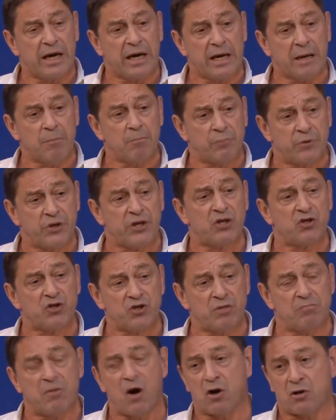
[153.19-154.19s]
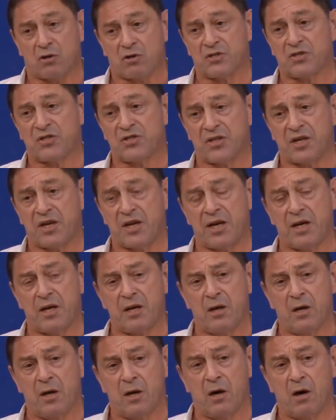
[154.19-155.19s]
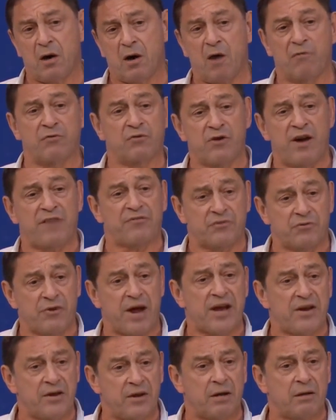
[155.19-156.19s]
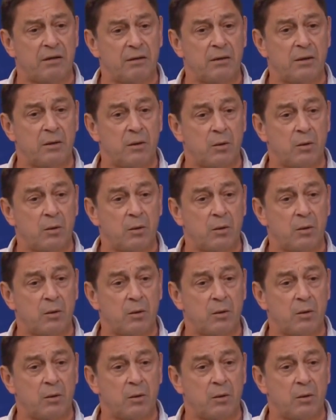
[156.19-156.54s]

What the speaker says: in British democracy of a referenda.